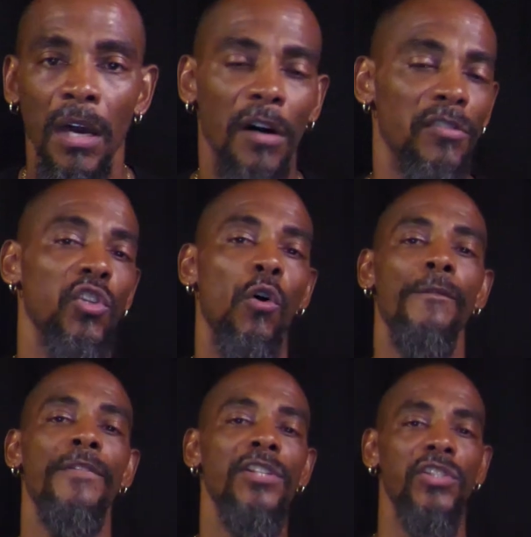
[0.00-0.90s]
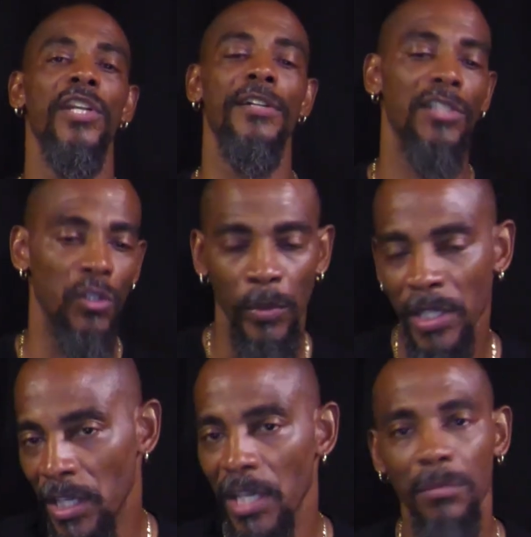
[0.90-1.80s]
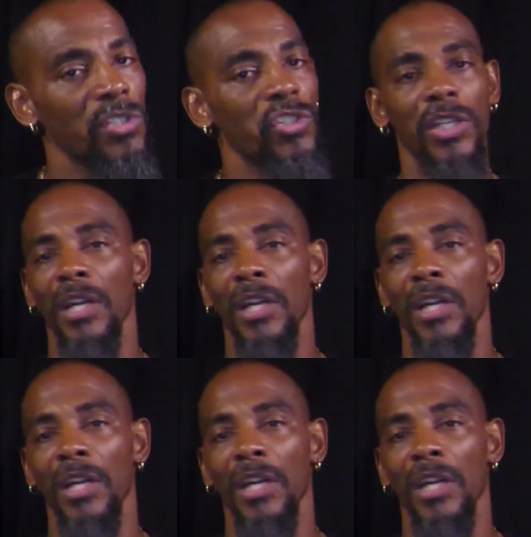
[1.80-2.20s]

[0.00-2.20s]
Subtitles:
of soul visionaries so we can keep this shit